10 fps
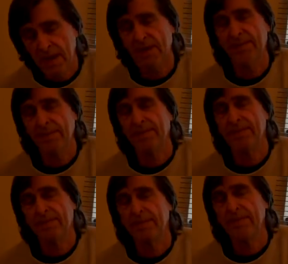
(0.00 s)
Yeah.
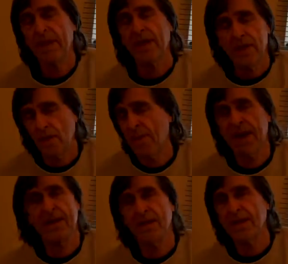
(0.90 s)
So we're
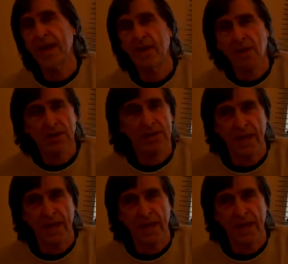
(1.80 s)
back onto that horse